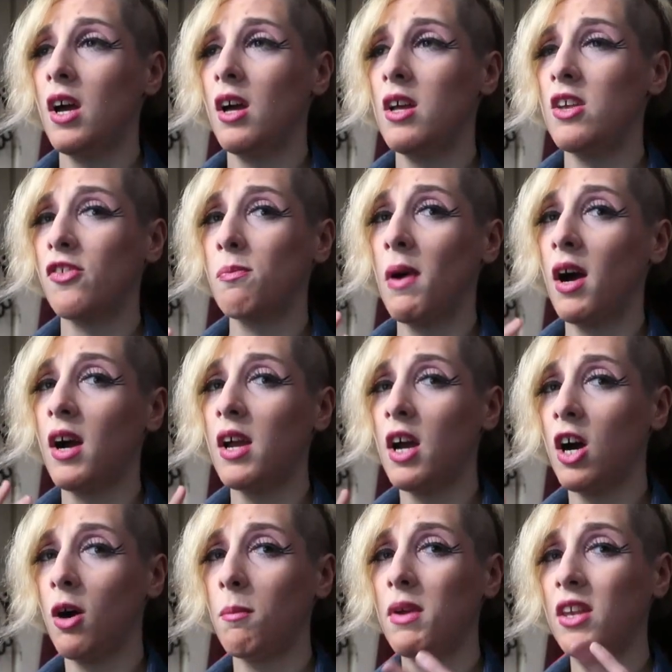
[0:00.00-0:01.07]
Is
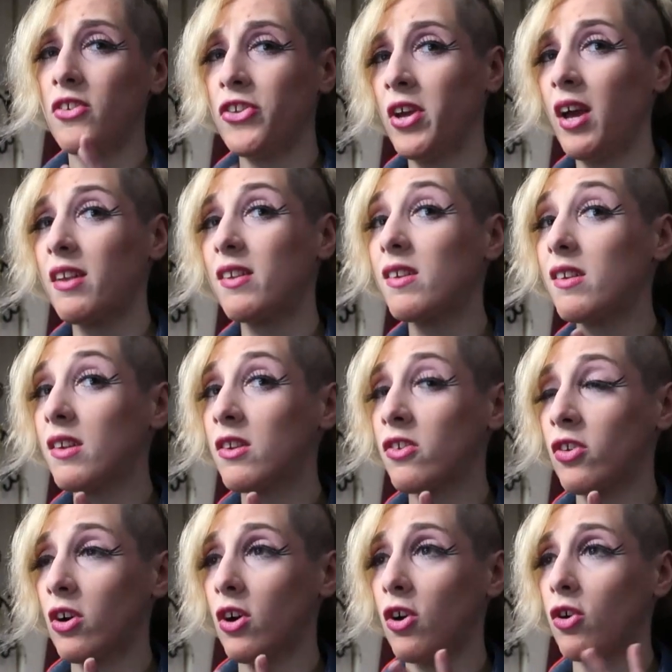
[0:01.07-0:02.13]
my
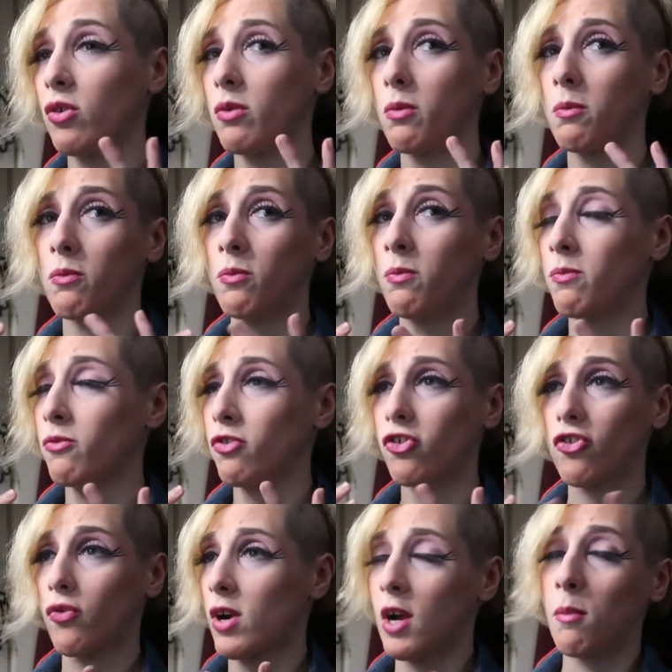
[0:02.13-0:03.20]
intestines all
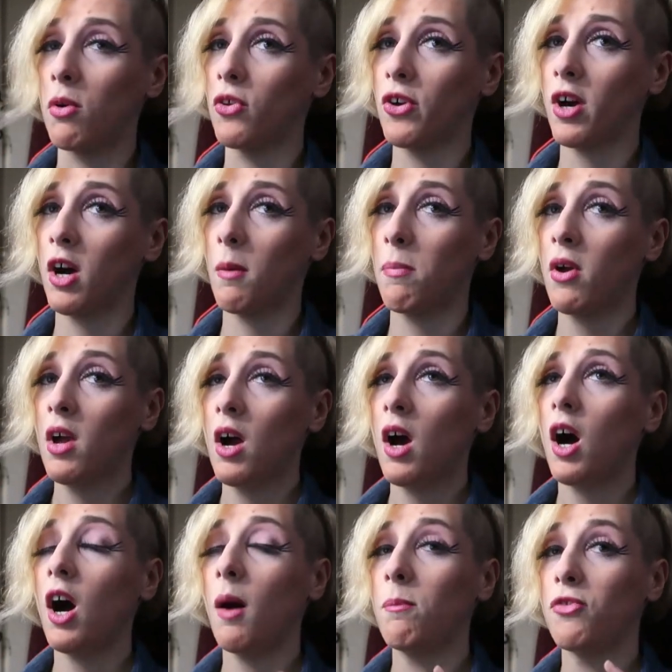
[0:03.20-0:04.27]
scrambled up?
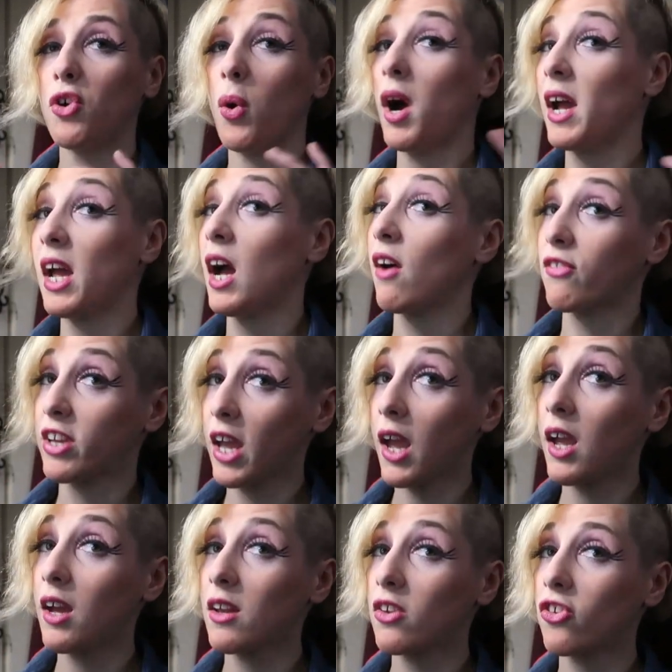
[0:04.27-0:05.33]
Do I have
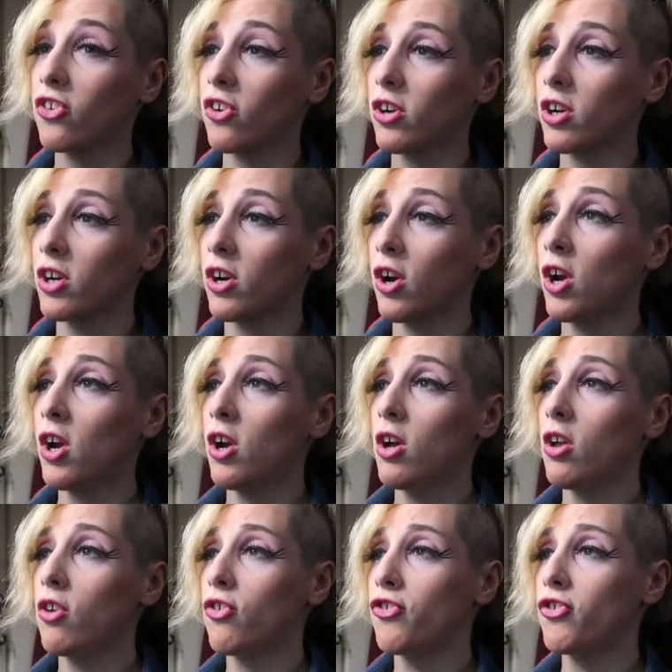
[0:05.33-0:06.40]
cancer?
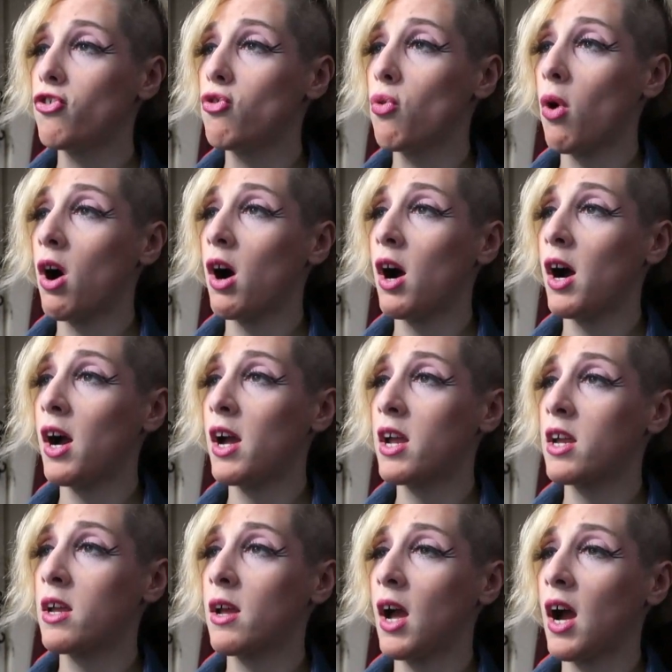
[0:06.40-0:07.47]
Do
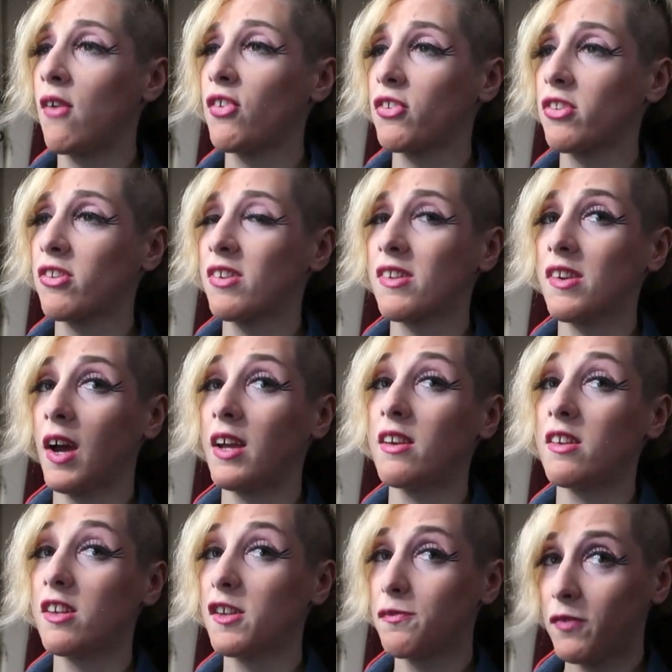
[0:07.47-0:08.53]
I have a
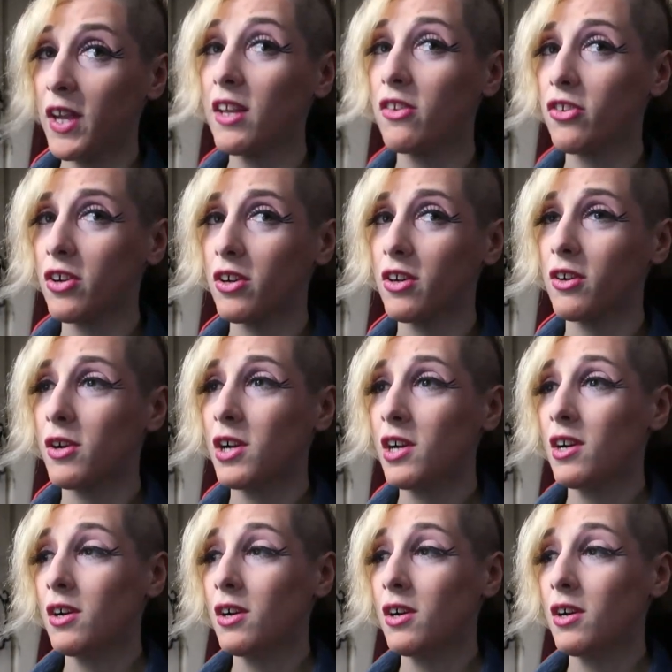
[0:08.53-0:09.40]
tight sphincter?